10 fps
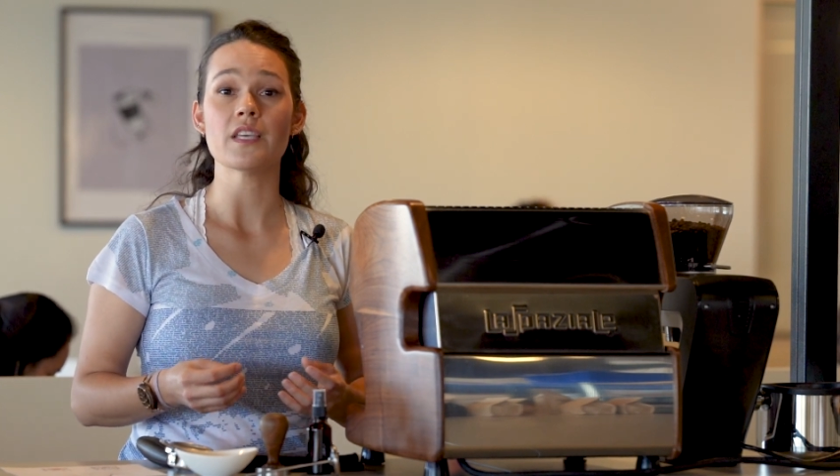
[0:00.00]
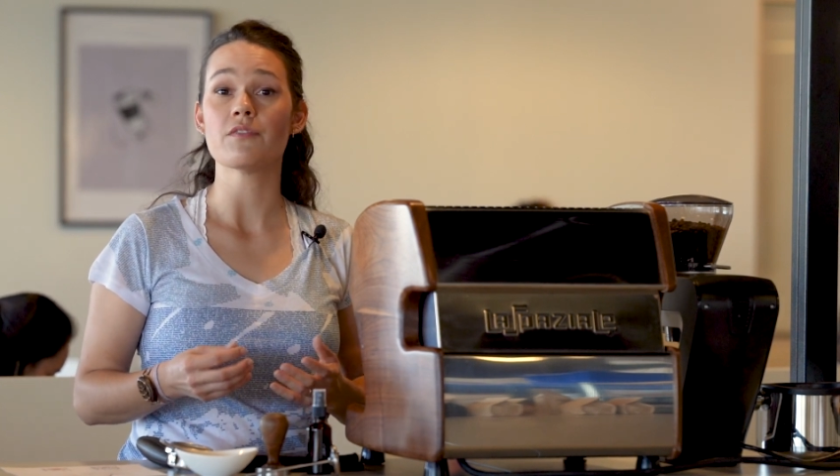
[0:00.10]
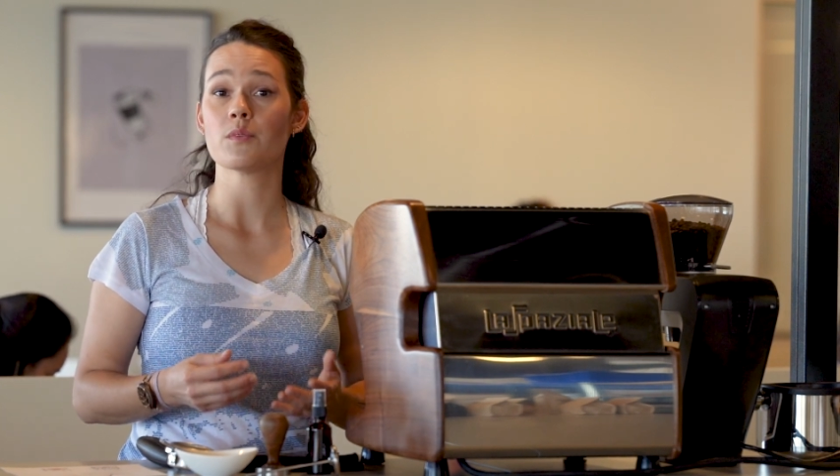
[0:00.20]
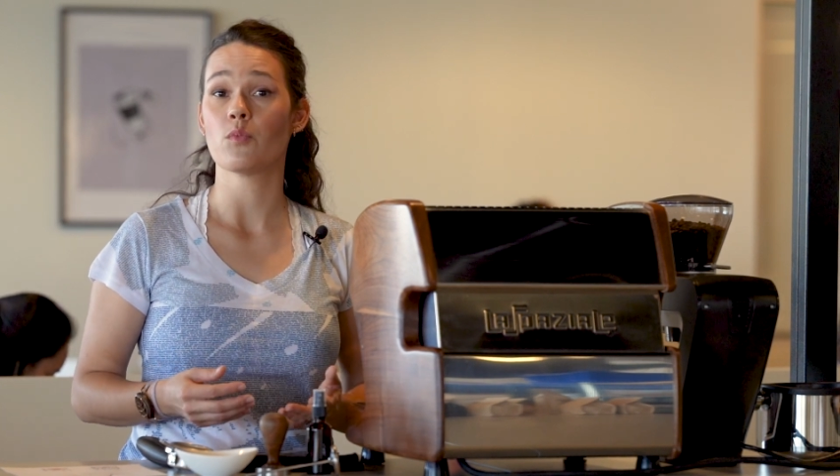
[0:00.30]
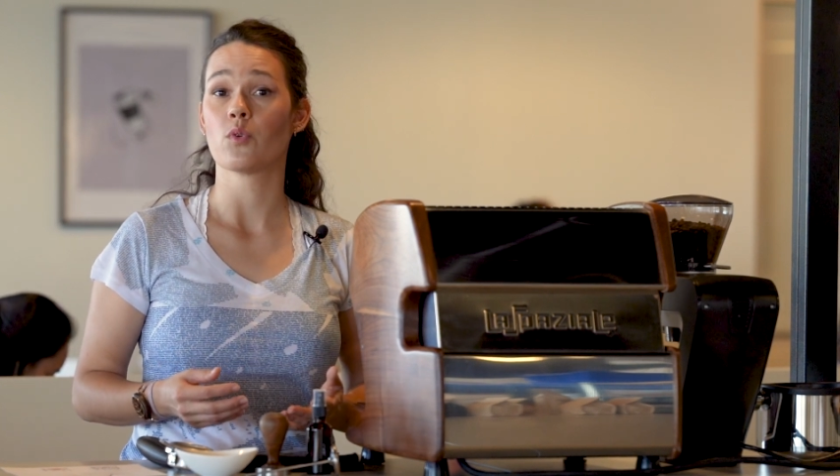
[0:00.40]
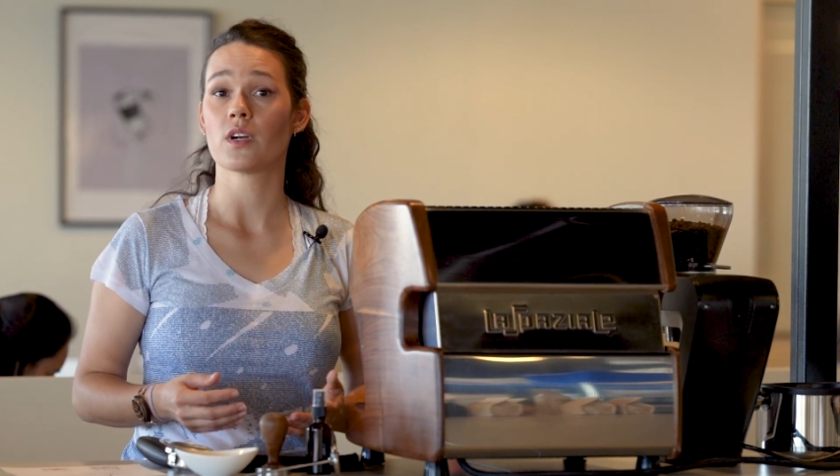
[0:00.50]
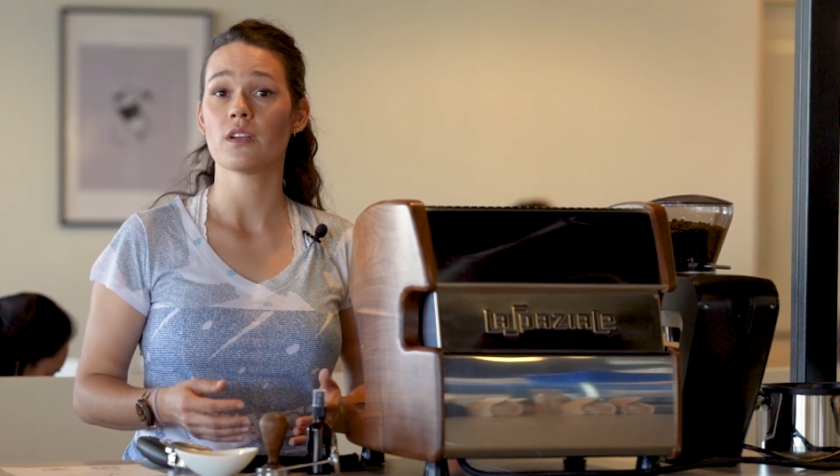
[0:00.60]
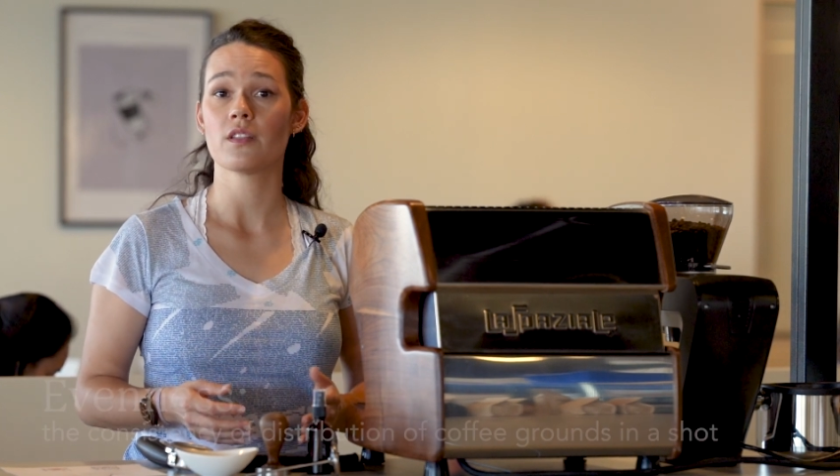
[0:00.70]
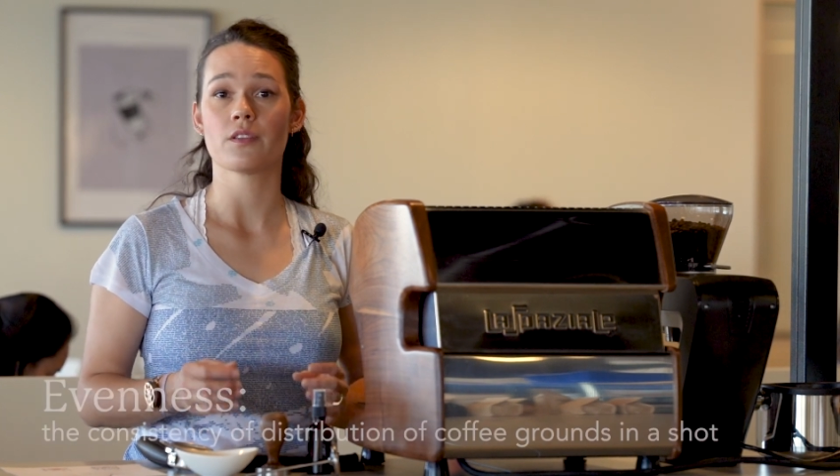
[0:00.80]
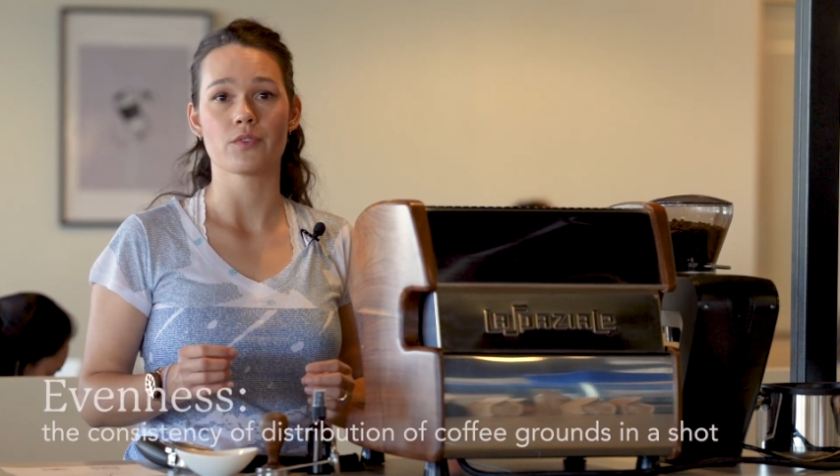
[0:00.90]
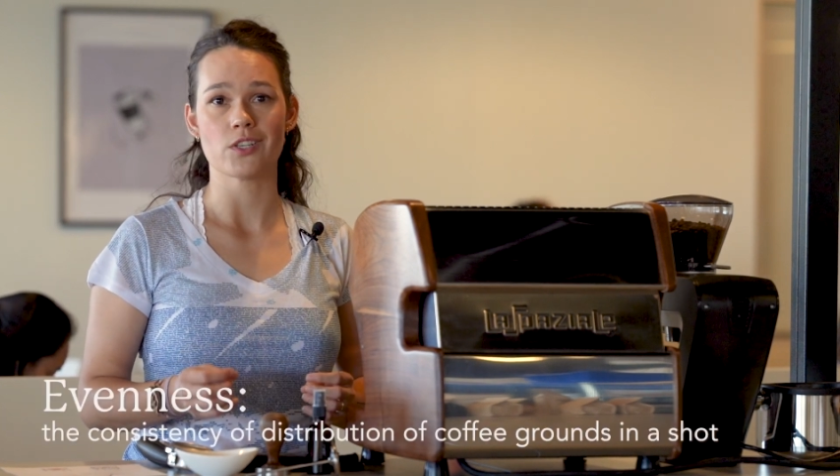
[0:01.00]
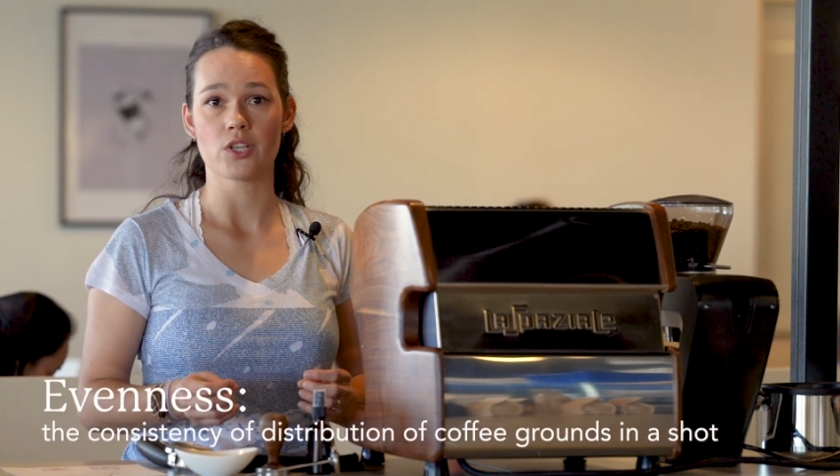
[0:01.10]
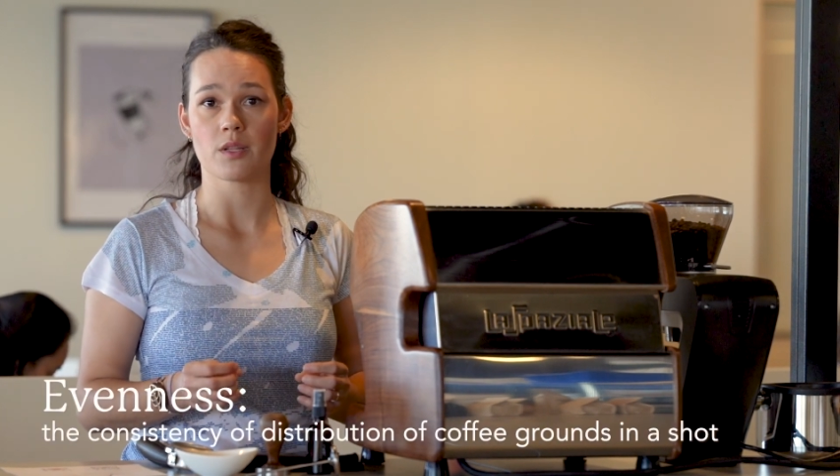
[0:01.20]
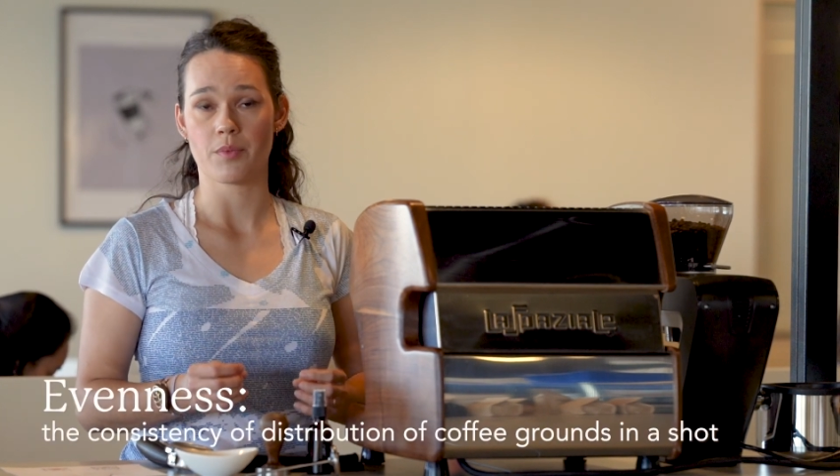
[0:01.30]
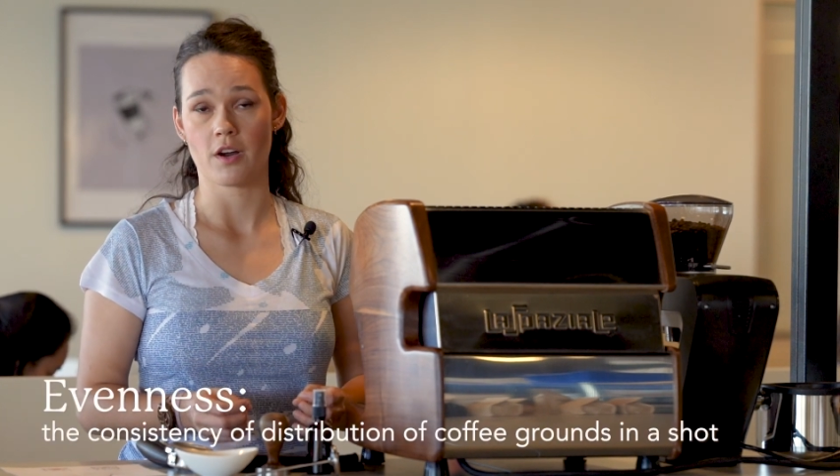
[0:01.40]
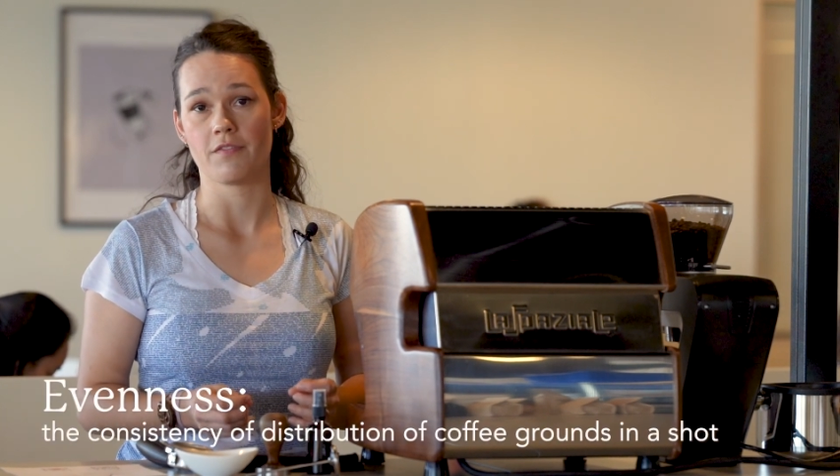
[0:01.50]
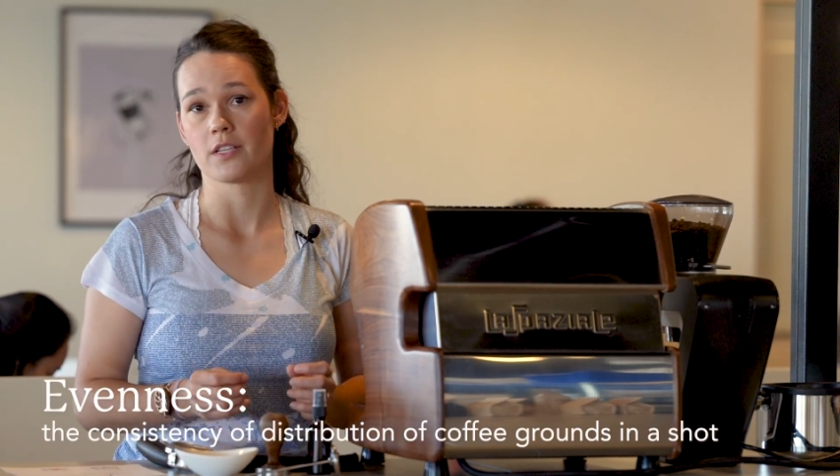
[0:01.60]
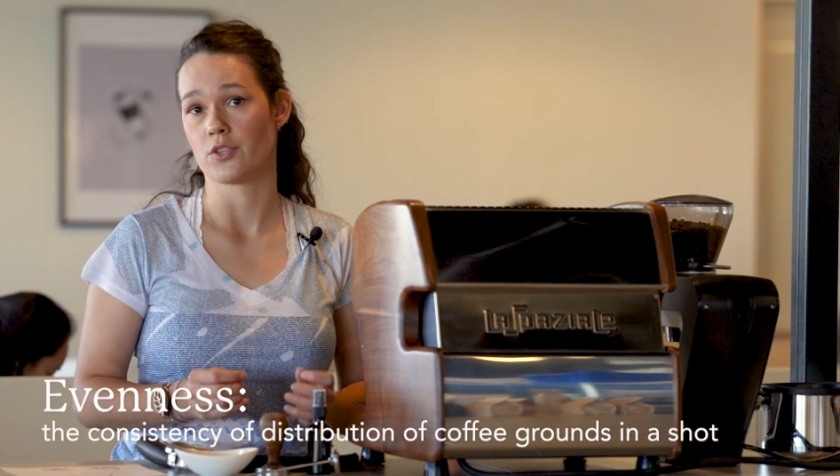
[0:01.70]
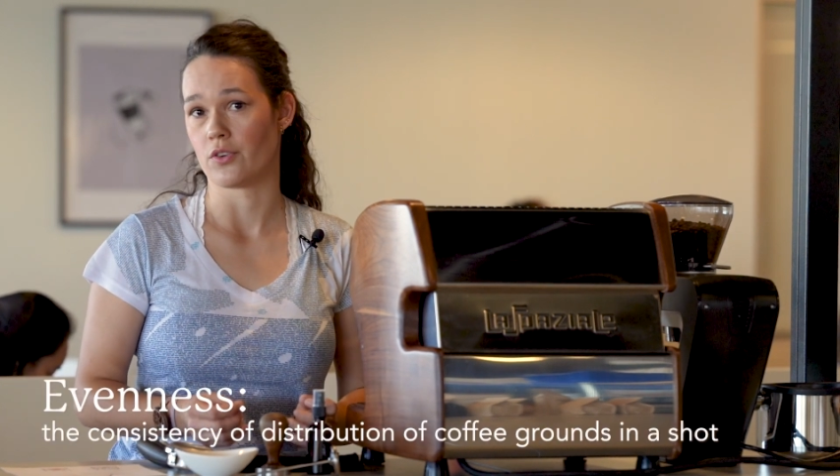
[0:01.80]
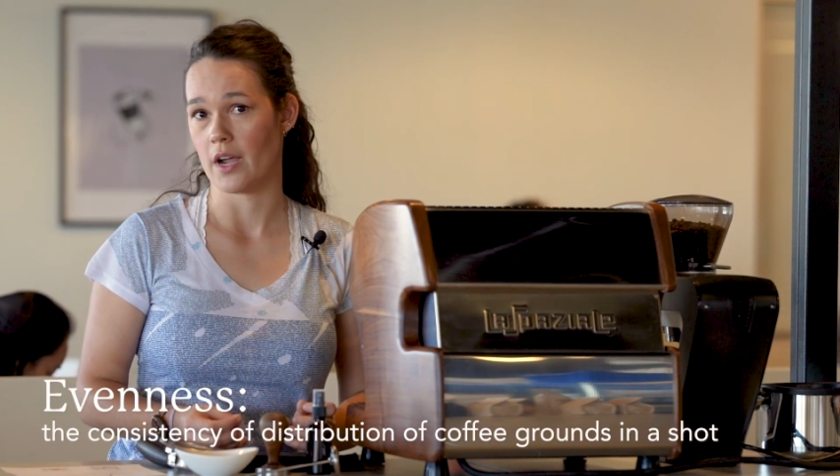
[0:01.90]
even more than reaching the
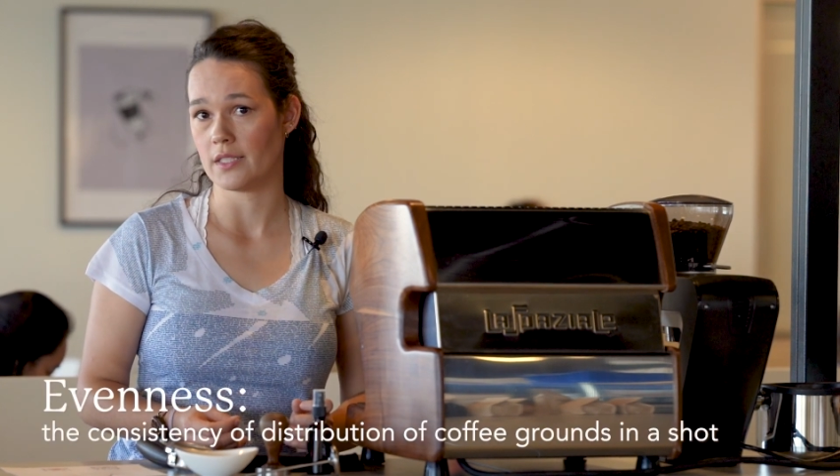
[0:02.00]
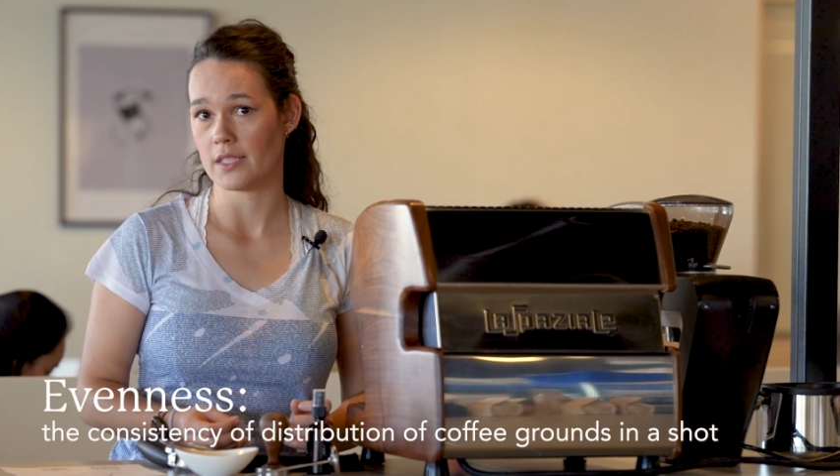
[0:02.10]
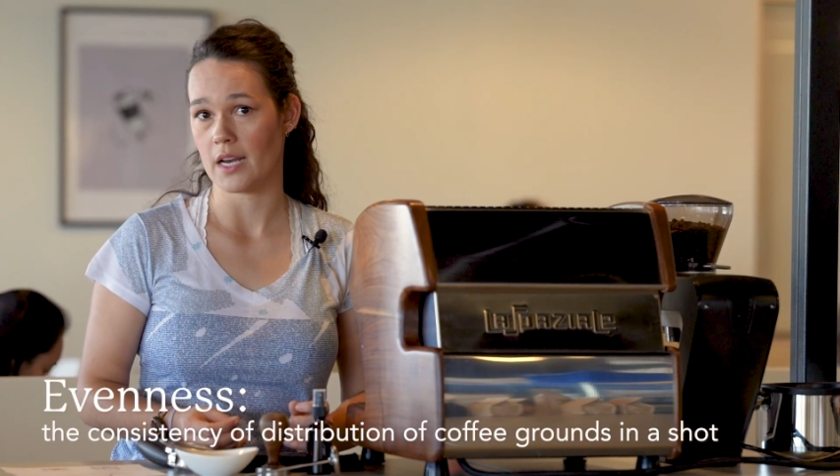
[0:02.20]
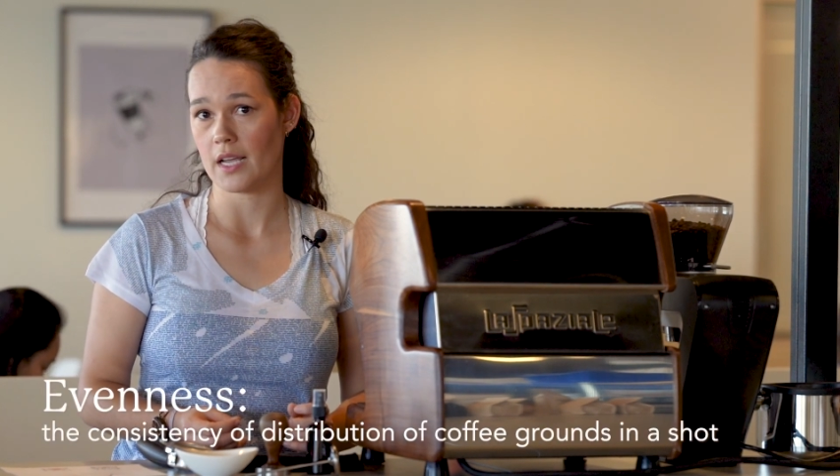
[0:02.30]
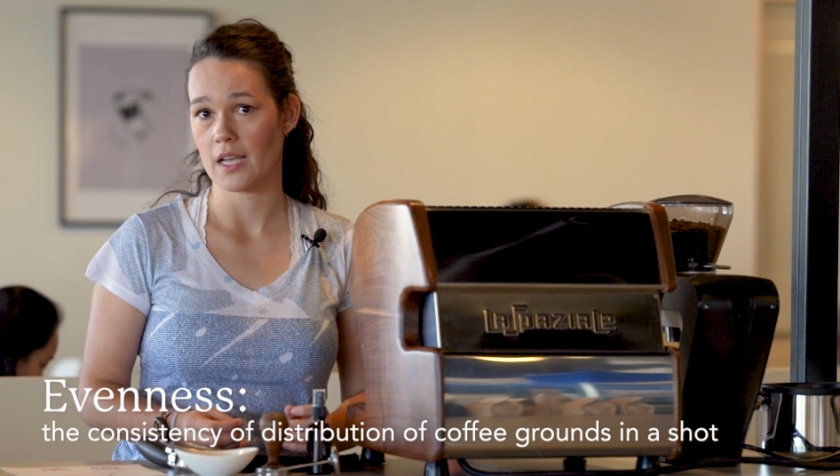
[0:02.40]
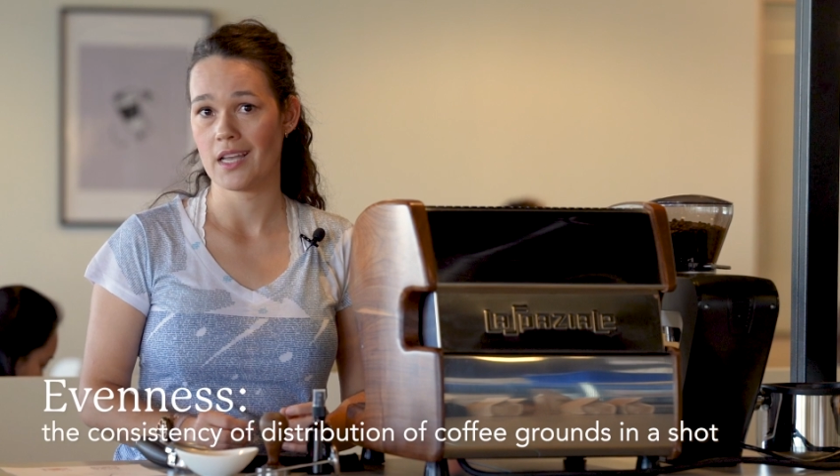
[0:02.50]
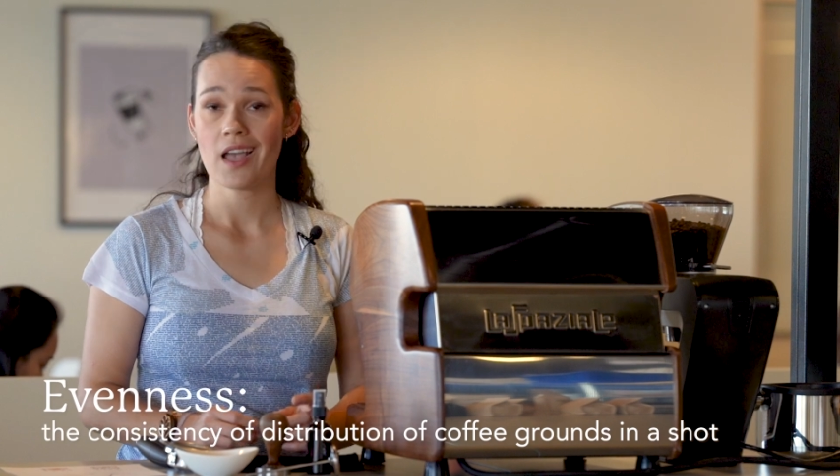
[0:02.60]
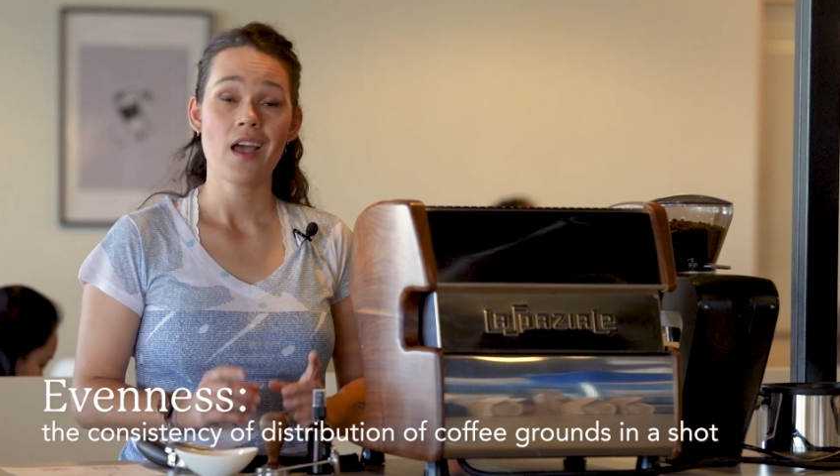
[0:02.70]
perfect grind setting.